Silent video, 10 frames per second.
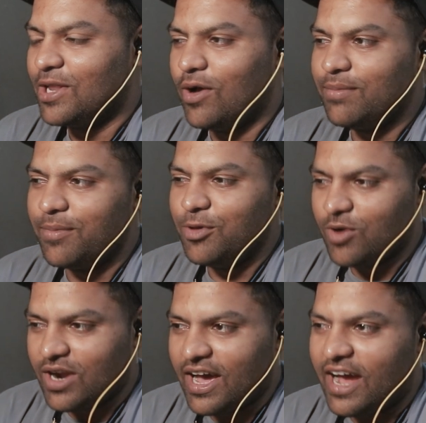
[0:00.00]
Luan, maybe you
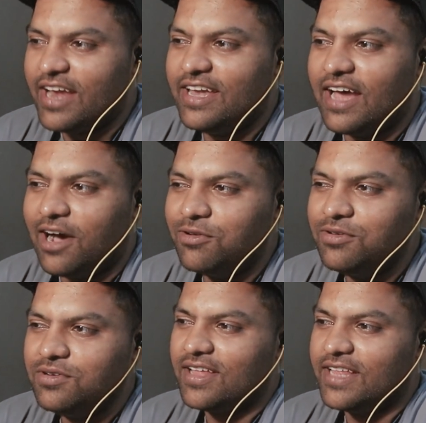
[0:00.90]
gotta hide
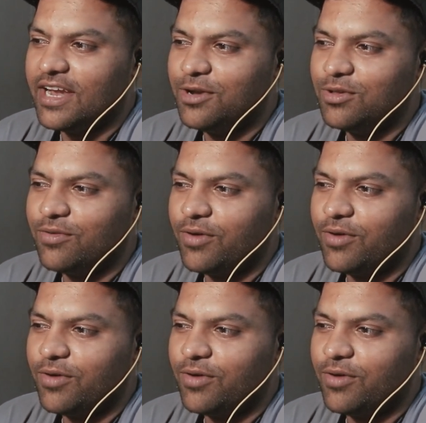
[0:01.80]
down and then do the